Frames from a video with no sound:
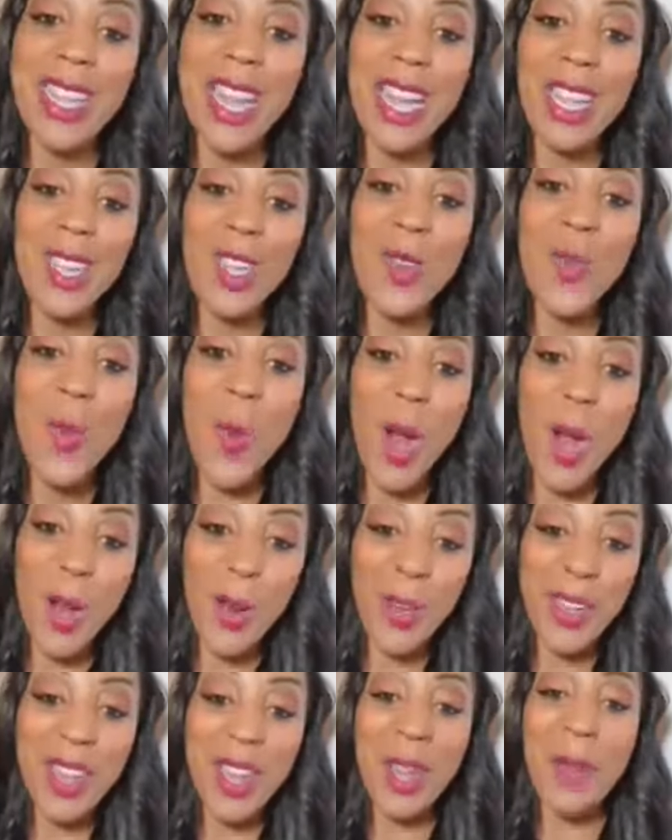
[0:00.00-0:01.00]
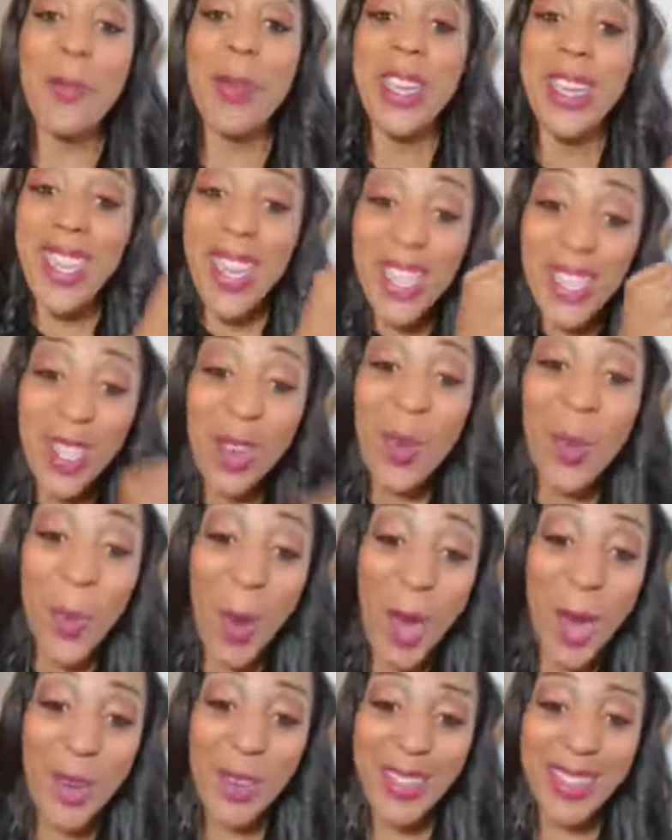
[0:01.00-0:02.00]
daily work because it
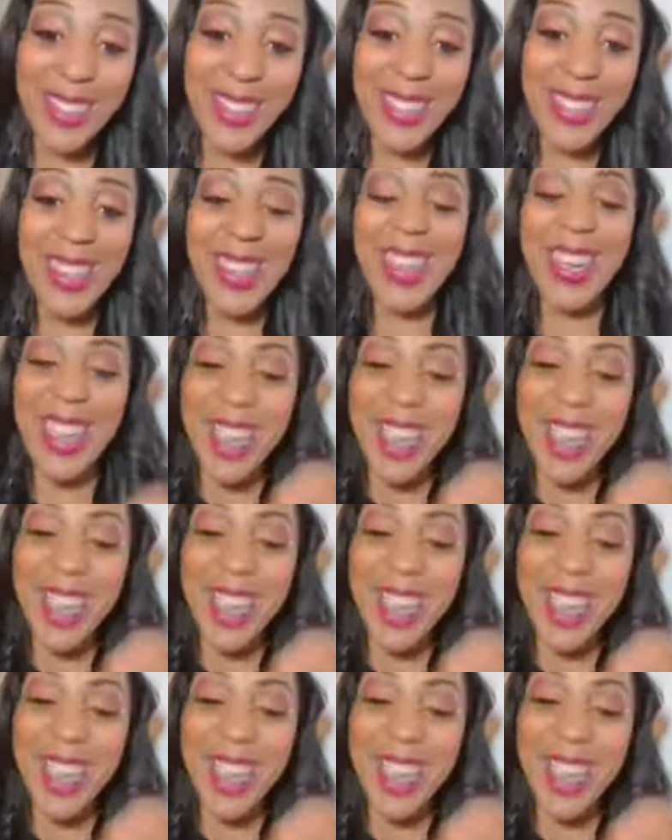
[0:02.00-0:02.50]
works.